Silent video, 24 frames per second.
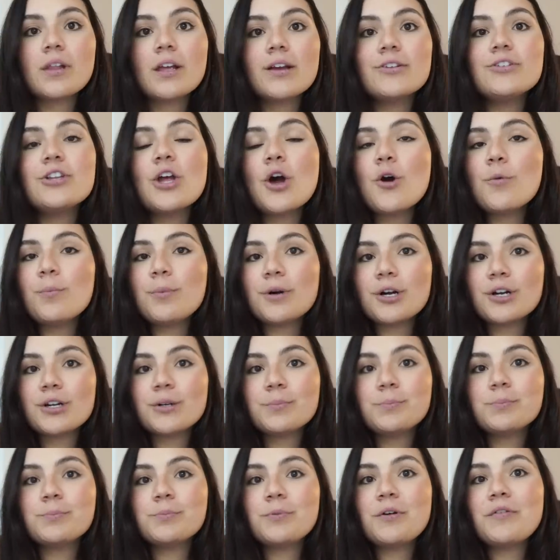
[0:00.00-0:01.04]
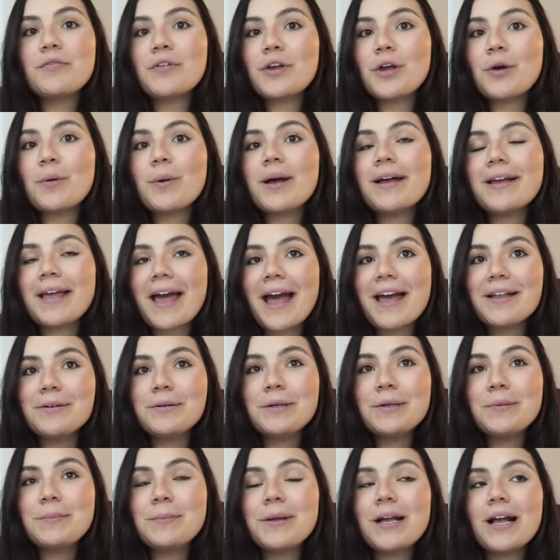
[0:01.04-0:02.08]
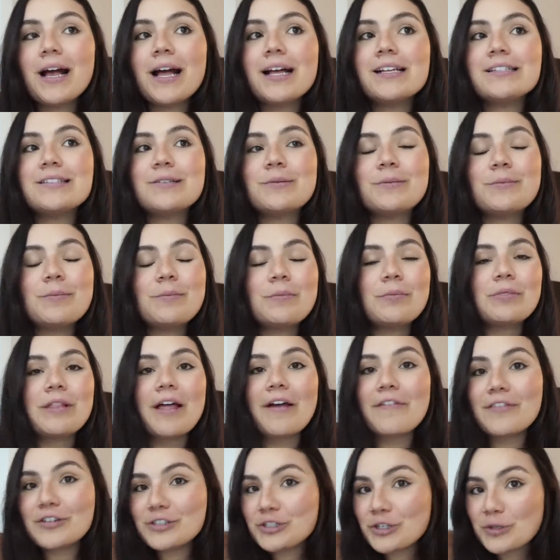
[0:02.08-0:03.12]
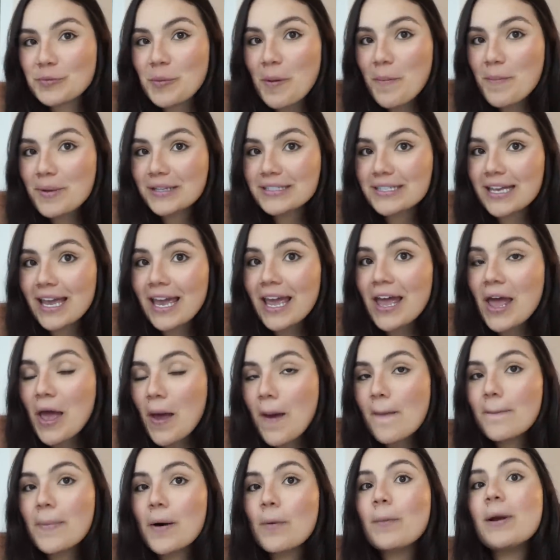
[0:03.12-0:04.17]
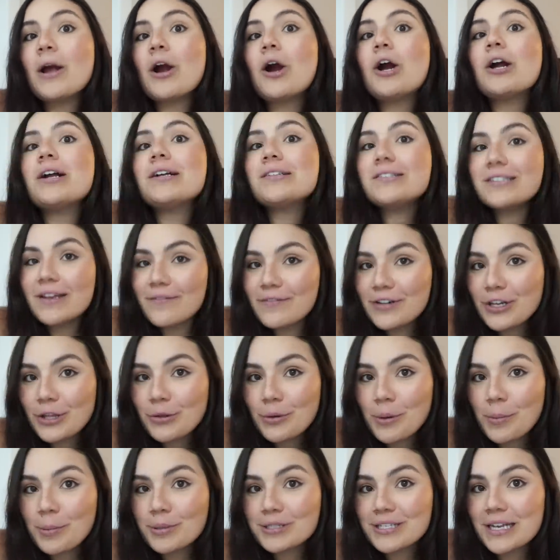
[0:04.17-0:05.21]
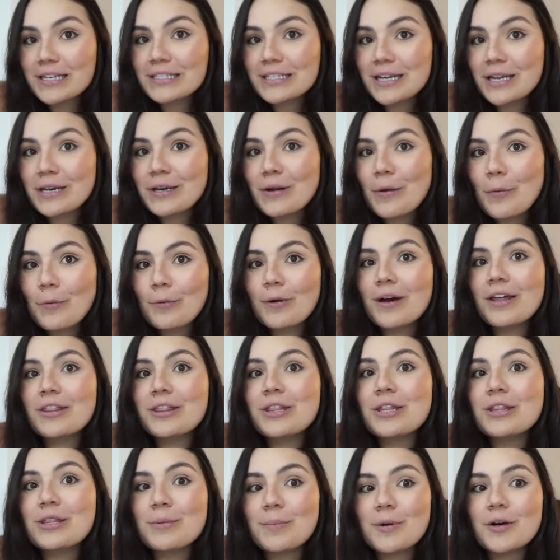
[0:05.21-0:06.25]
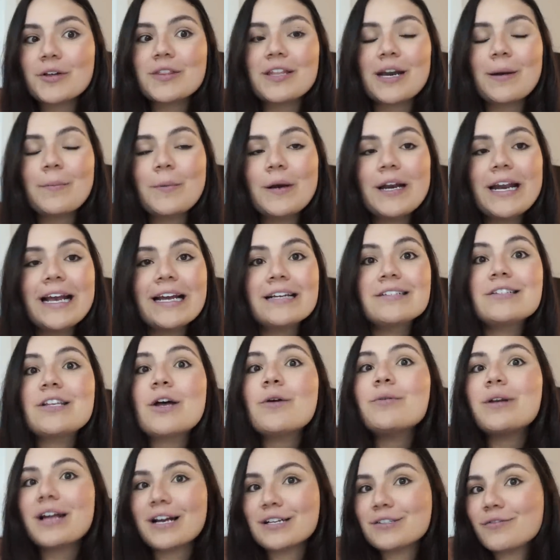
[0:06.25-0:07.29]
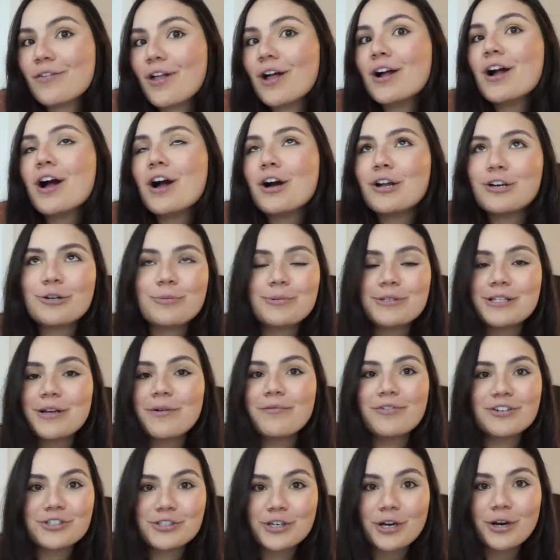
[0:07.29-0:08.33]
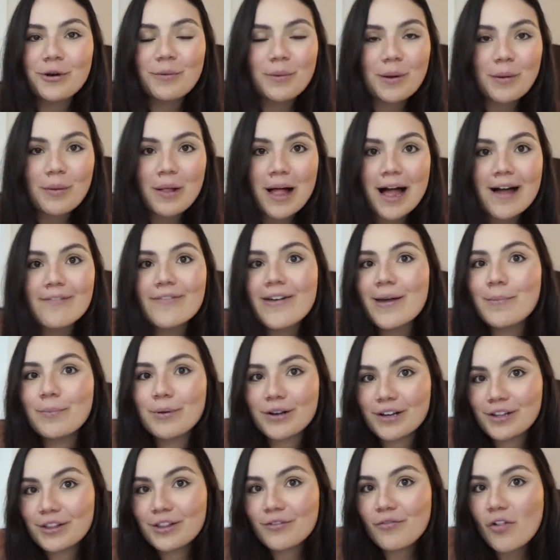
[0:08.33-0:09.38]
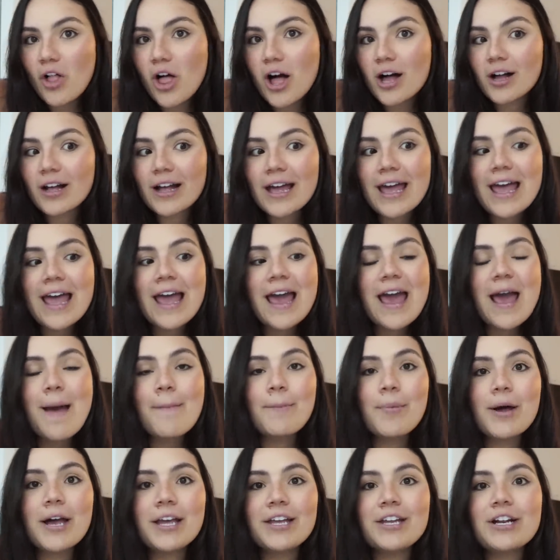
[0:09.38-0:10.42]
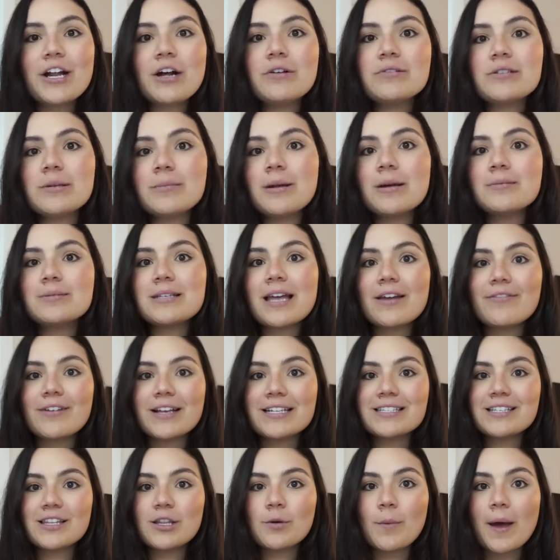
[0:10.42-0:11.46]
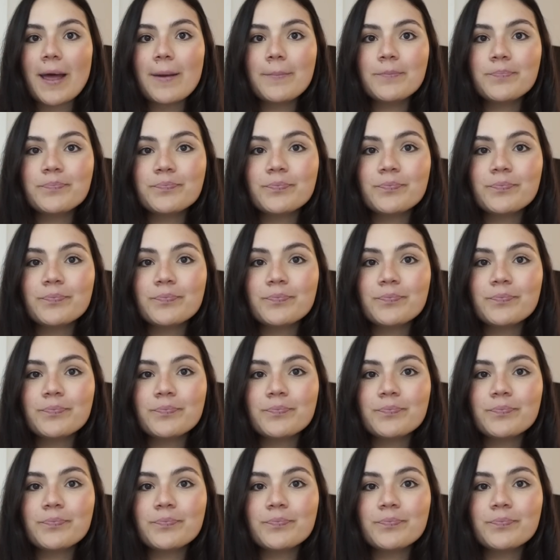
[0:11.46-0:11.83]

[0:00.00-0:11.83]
no book review again because life has just been busy, but we are 73% done with the book that I'm reading. So next vlog, 100% for sure, we will have a book of the vlog. But you know, sometimes life gets in the way